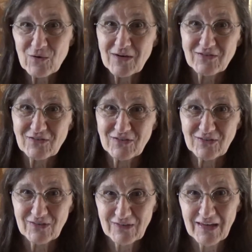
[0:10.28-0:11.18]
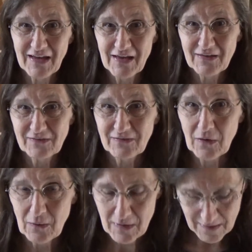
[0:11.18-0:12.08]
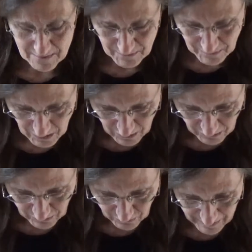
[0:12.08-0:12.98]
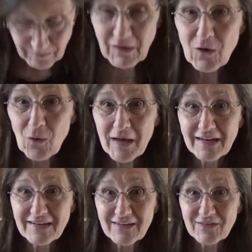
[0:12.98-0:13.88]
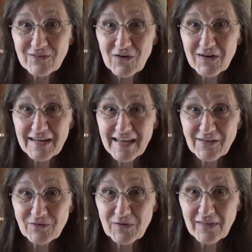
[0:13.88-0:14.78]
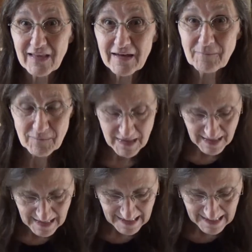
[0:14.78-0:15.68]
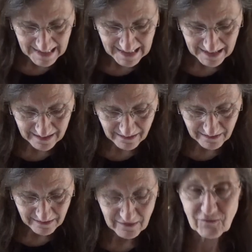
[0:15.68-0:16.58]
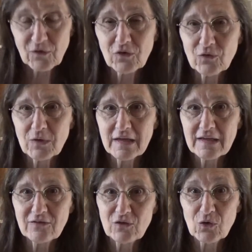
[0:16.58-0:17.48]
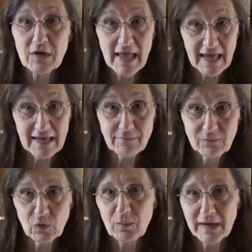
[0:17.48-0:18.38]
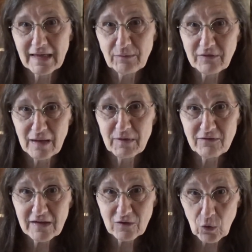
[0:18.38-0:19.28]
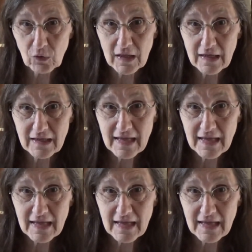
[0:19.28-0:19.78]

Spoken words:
questions. So let me go ahead and get started answering them. And the first one is your name. Well, my name's Debbie Vignola,